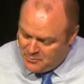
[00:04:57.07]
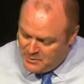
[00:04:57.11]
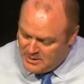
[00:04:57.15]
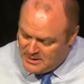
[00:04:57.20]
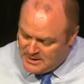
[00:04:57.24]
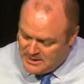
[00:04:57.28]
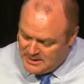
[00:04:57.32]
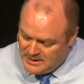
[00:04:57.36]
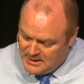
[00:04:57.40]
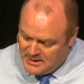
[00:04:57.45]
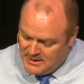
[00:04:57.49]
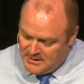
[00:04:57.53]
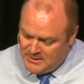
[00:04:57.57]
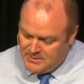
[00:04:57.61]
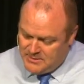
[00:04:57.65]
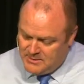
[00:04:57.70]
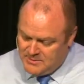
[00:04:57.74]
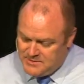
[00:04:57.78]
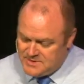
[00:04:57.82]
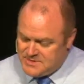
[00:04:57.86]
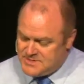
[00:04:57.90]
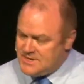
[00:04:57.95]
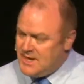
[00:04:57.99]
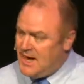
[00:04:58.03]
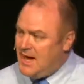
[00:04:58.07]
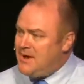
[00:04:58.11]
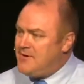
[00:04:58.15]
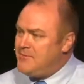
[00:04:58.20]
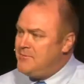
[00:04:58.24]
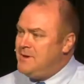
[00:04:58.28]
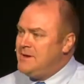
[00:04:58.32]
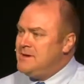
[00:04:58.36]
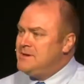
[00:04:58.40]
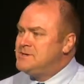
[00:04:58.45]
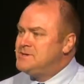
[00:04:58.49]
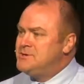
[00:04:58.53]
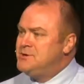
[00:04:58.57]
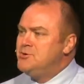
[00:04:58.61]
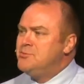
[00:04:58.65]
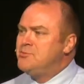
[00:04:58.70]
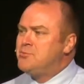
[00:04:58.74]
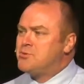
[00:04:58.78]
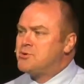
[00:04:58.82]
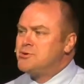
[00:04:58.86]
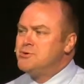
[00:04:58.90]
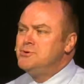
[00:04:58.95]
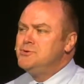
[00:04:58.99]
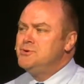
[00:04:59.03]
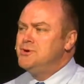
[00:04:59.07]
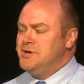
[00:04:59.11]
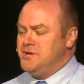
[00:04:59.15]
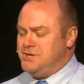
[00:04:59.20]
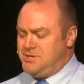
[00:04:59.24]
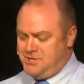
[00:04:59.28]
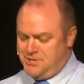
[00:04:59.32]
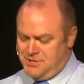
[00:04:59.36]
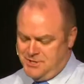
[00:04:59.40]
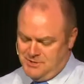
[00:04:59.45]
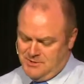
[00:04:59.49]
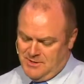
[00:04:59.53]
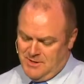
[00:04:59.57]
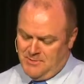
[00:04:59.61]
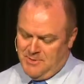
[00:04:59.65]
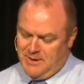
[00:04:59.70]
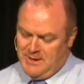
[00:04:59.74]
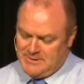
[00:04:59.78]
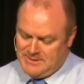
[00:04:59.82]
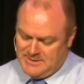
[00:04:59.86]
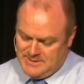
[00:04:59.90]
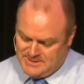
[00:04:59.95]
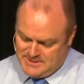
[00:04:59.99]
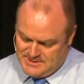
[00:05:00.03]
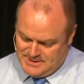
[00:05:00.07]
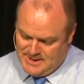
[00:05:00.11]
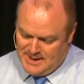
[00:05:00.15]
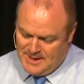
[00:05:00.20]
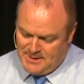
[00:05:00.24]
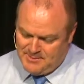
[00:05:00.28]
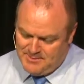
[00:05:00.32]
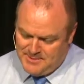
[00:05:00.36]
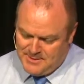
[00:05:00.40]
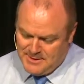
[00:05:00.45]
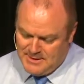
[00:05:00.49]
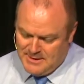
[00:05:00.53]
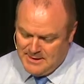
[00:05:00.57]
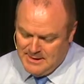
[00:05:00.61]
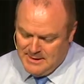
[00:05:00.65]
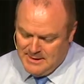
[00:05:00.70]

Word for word: we can err on the side of being too prudish about this topic.